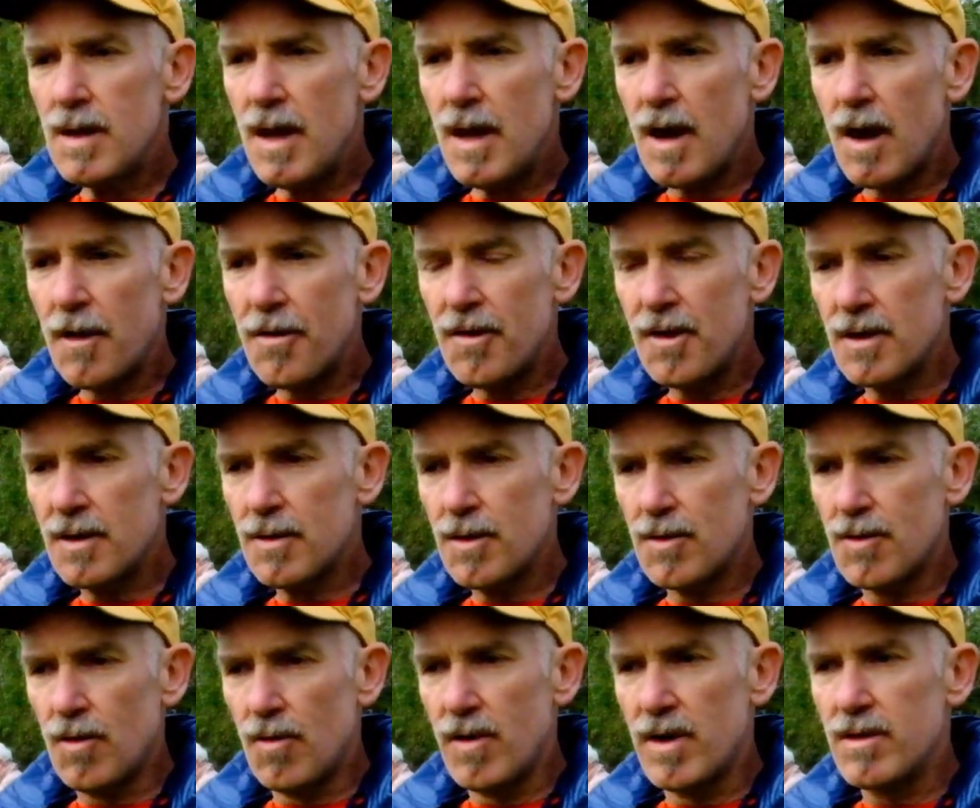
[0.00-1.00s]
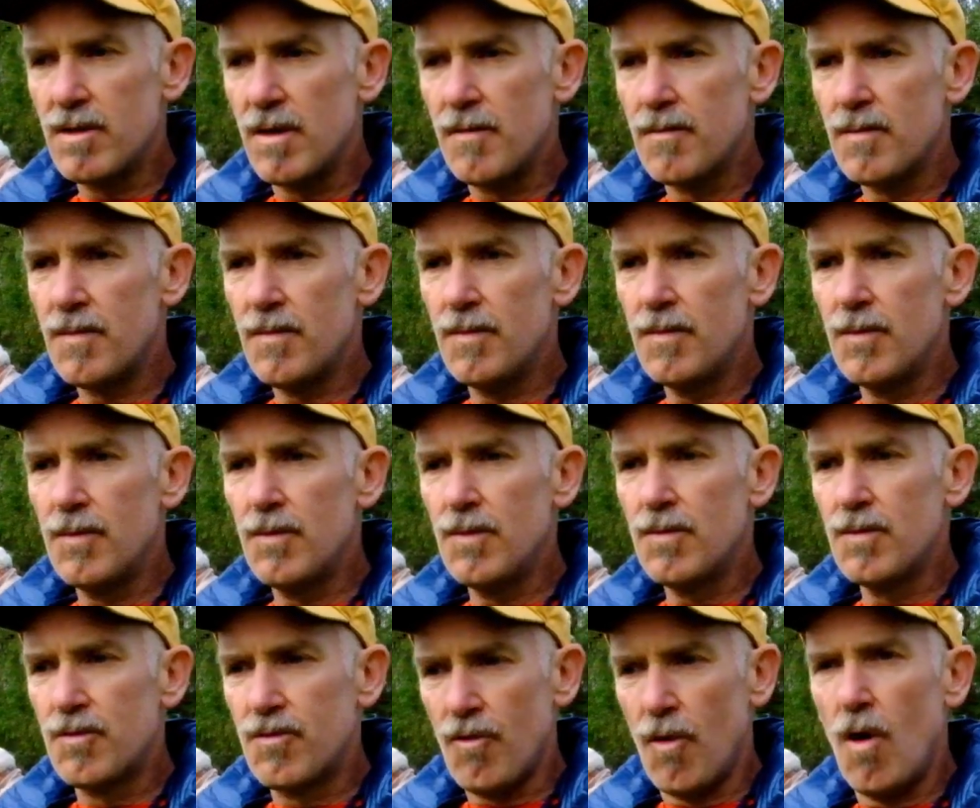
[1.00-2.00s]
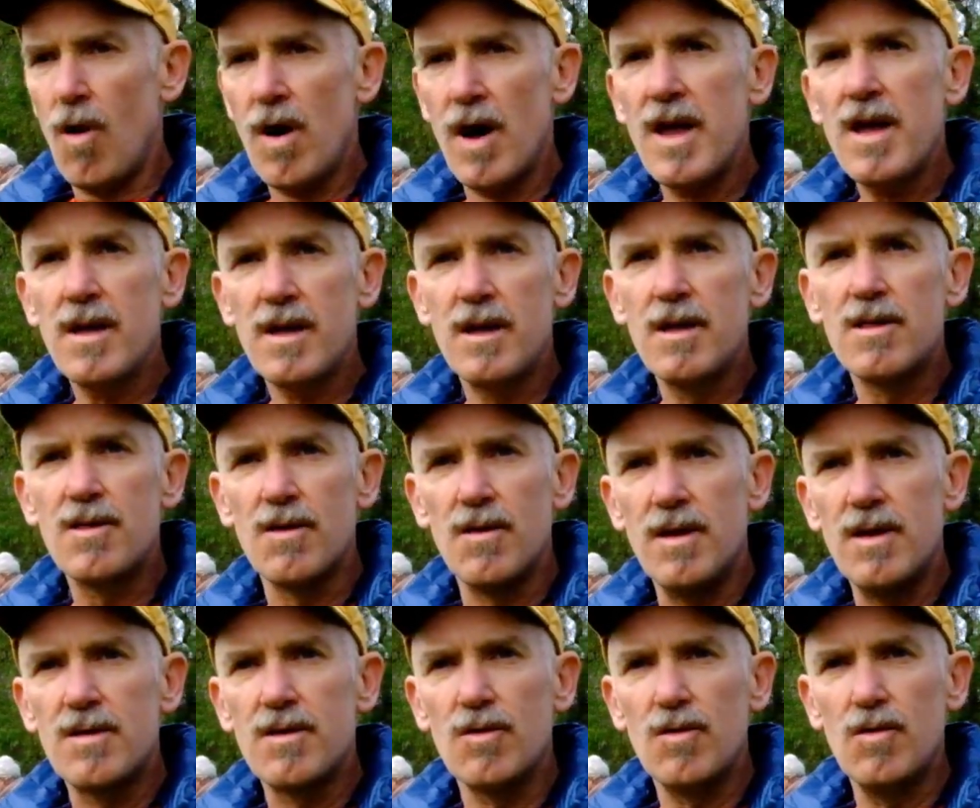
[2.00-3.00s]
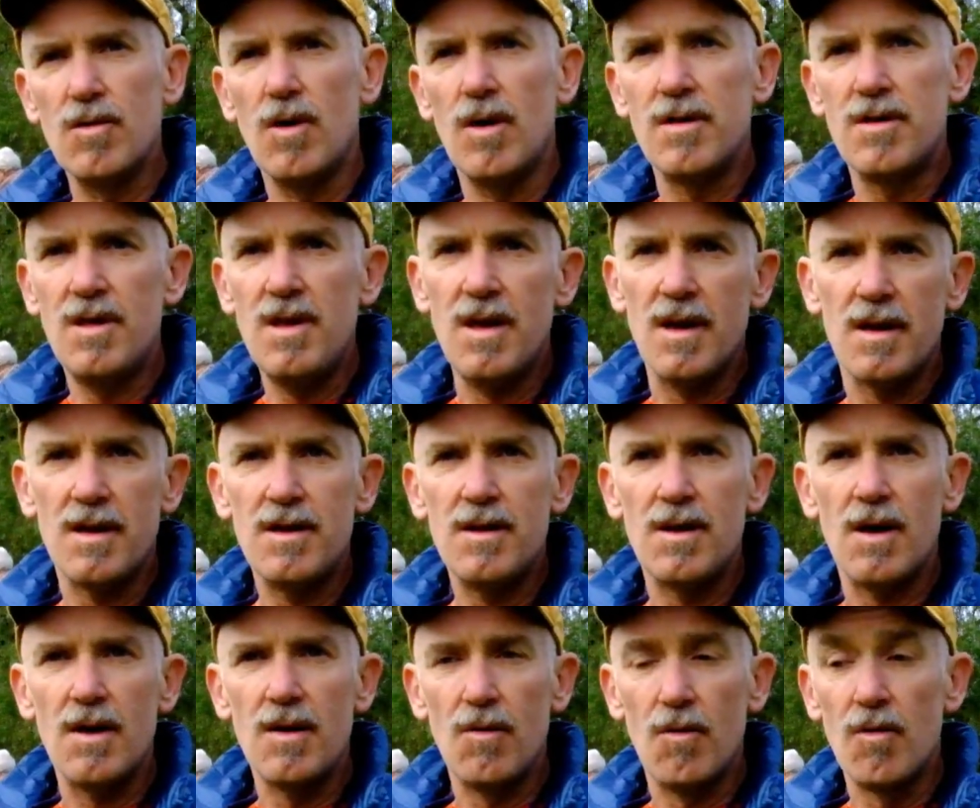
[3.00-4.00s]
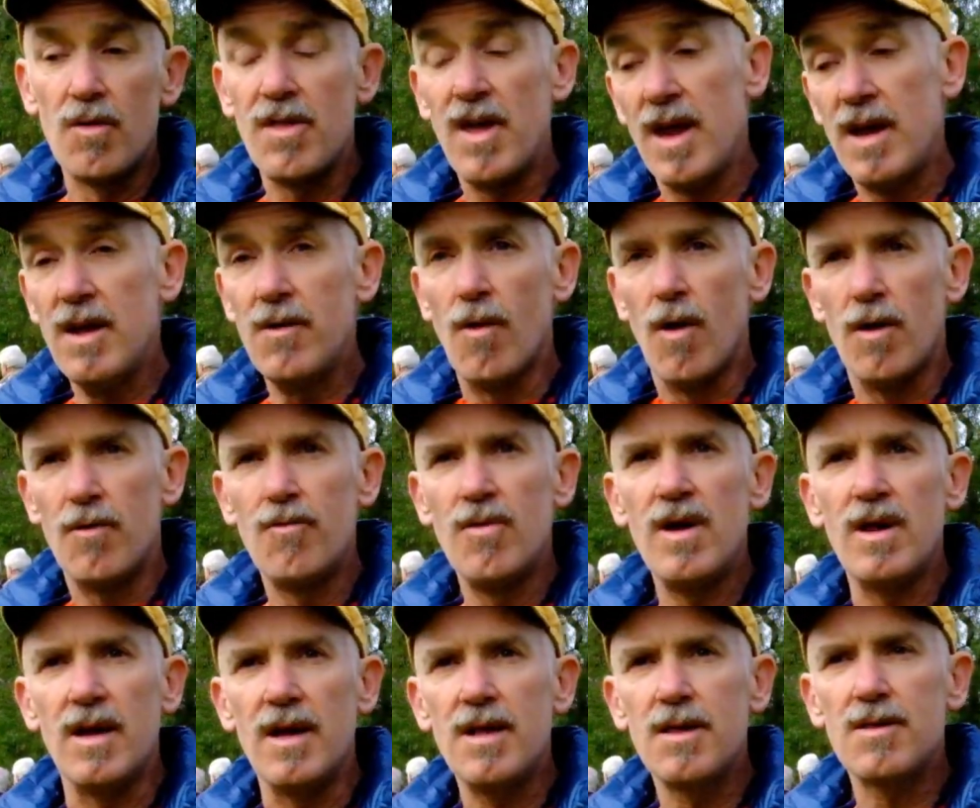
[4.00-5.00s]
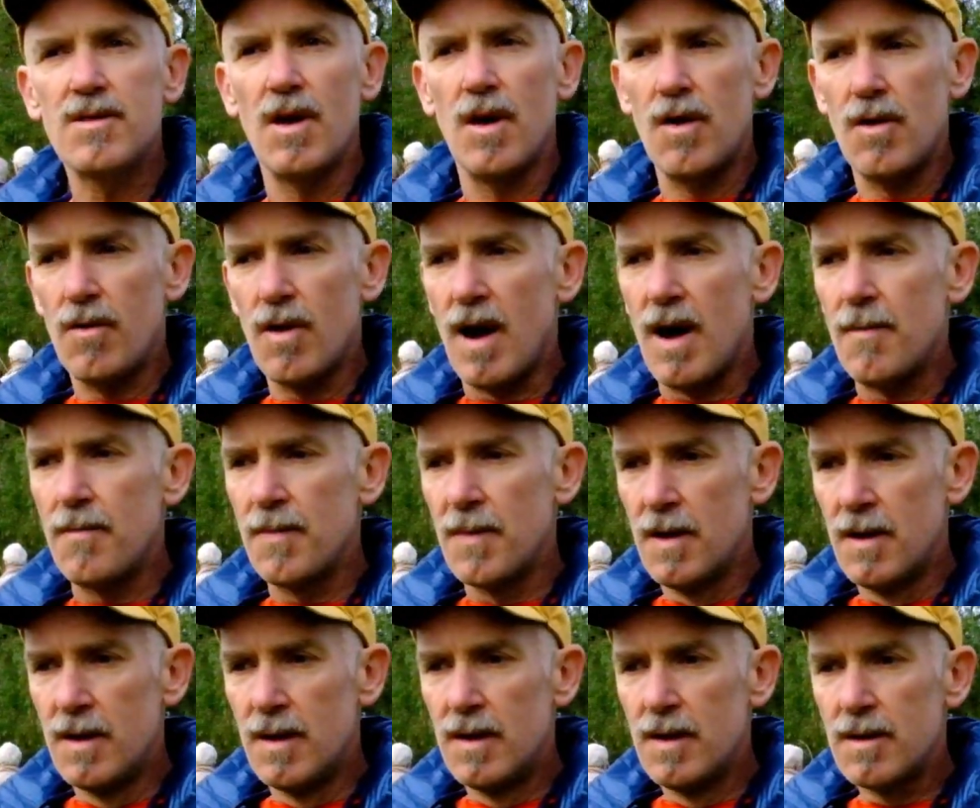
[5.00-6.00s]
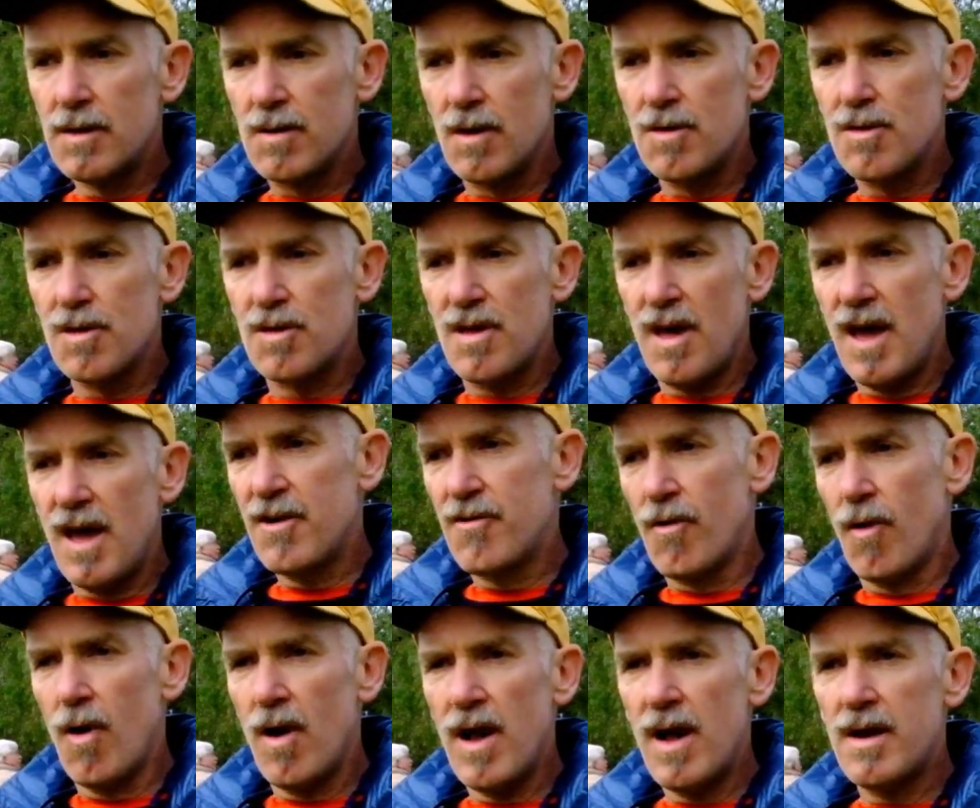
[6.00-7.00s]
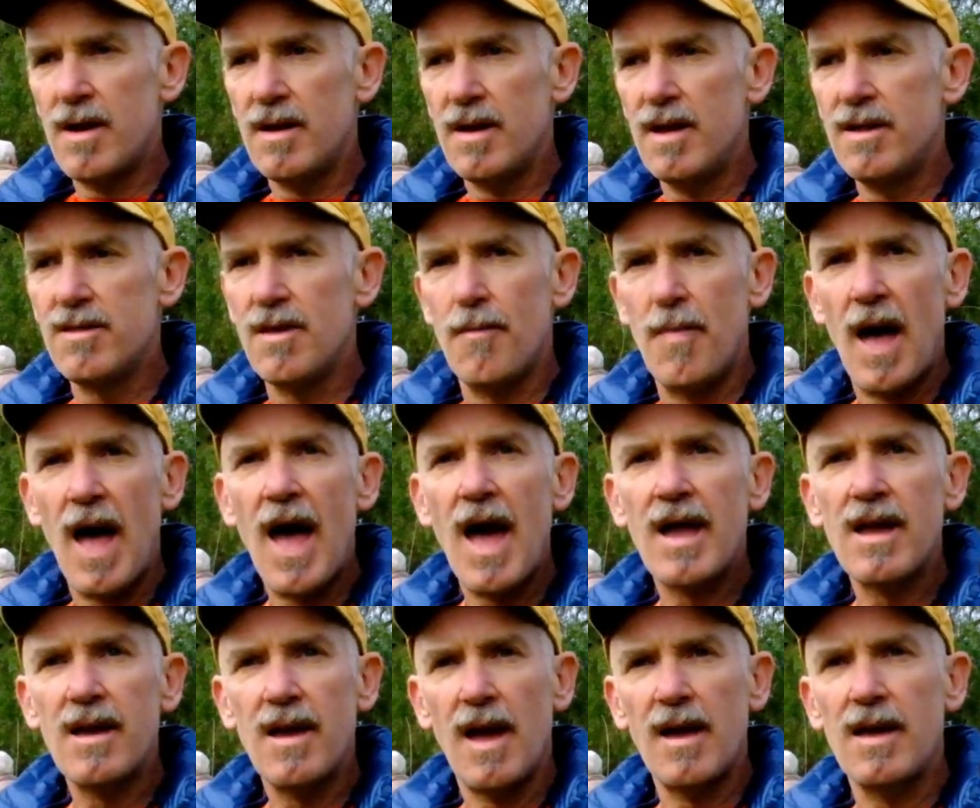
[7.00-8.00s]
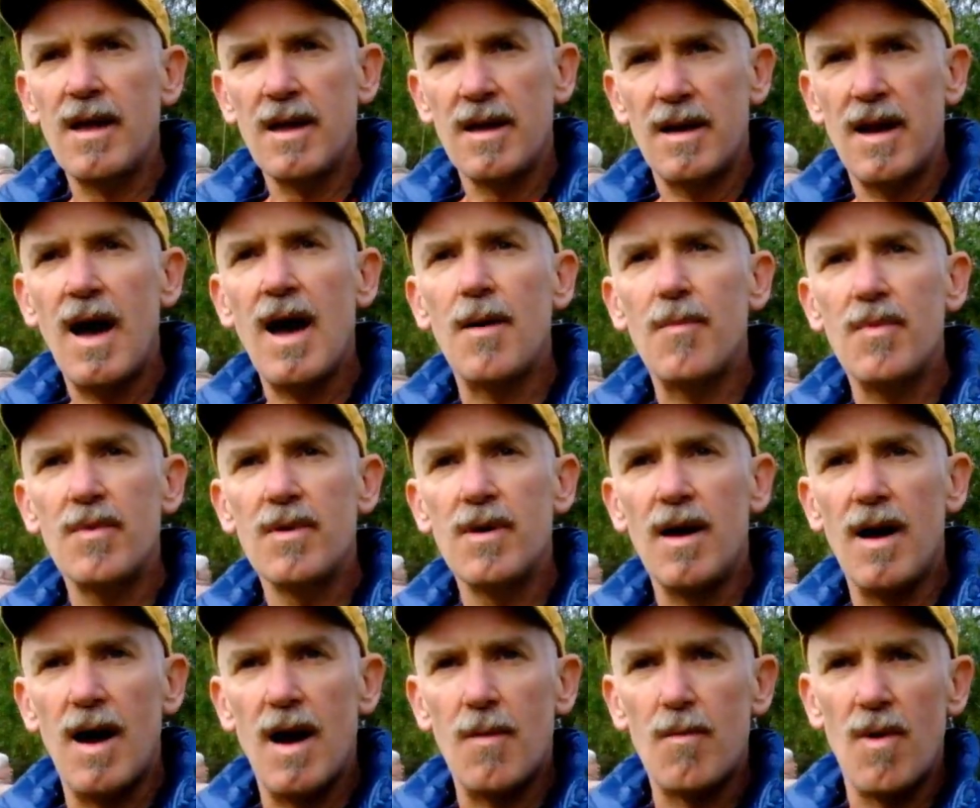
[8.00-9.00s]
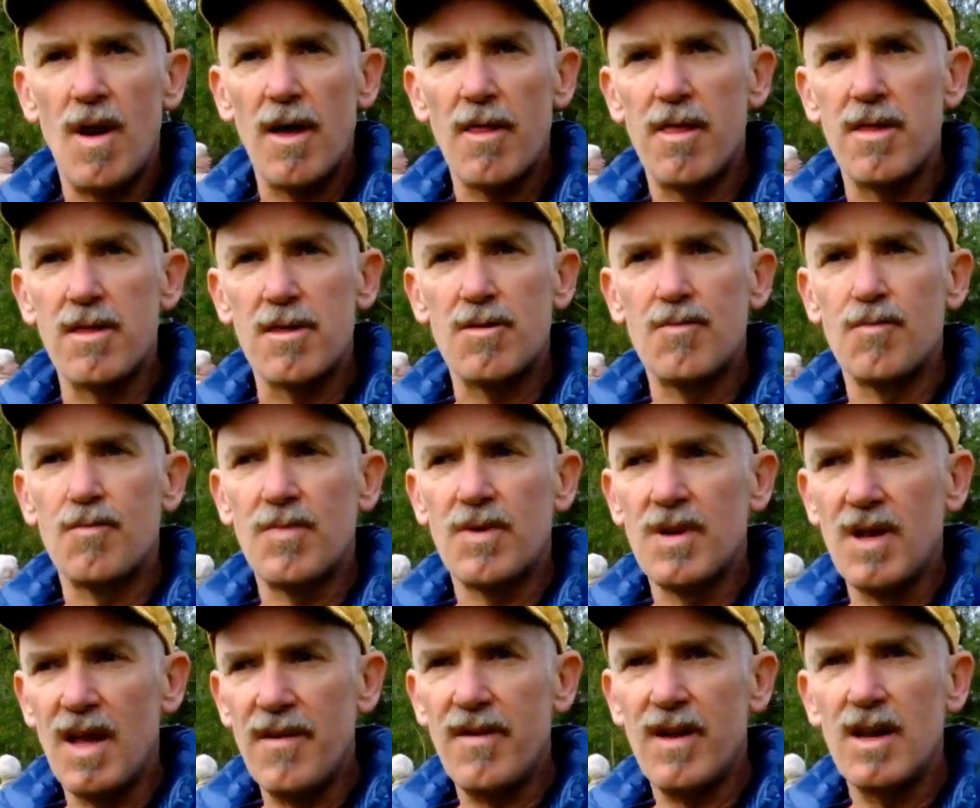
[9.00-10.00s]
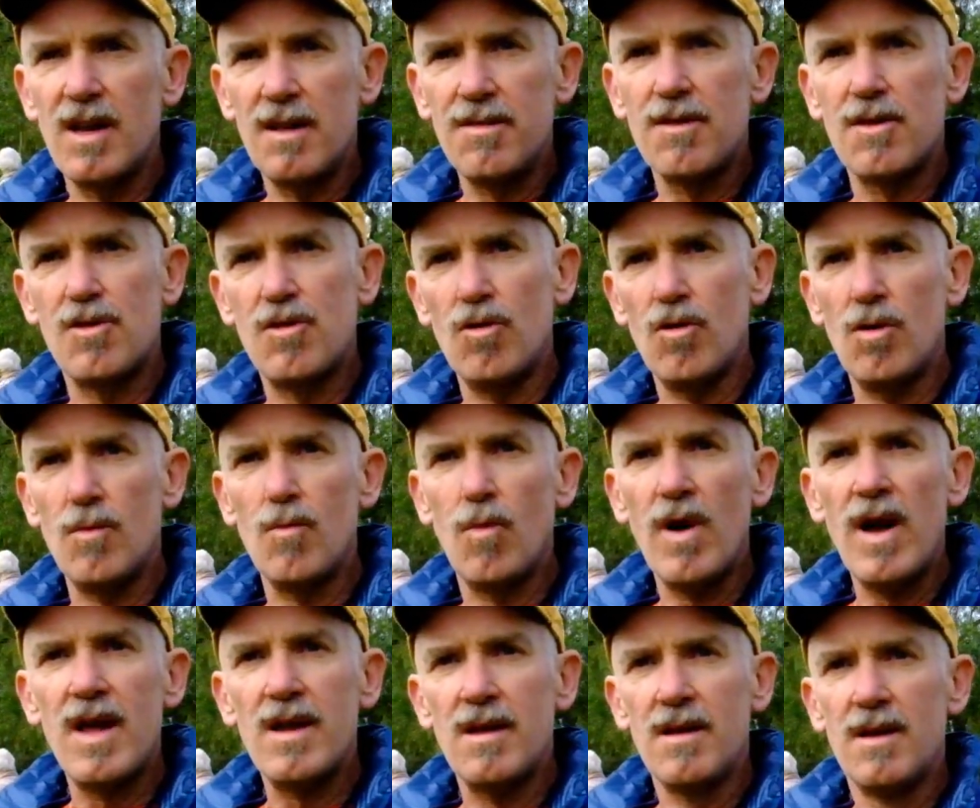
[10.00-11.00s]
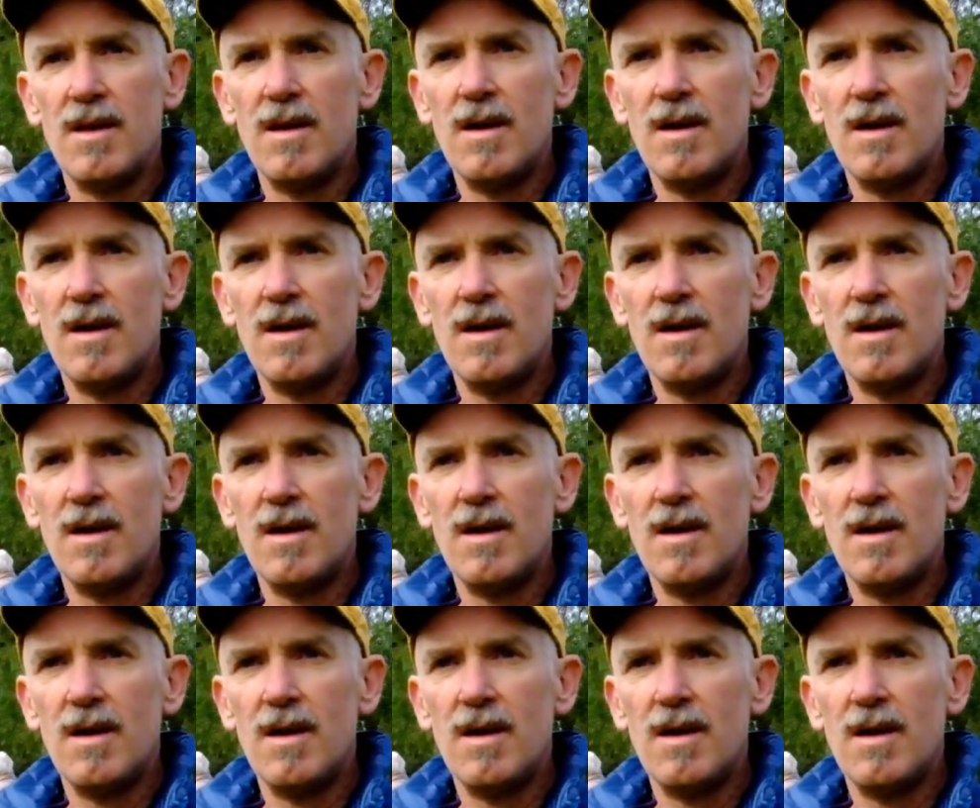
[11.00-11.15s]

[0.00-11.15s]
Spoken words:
Yeah, I think storing them dry is a good idea, you know, with any rod really. So just dry it in the bag, hanging it up, rather than just leaving it in the tube wet.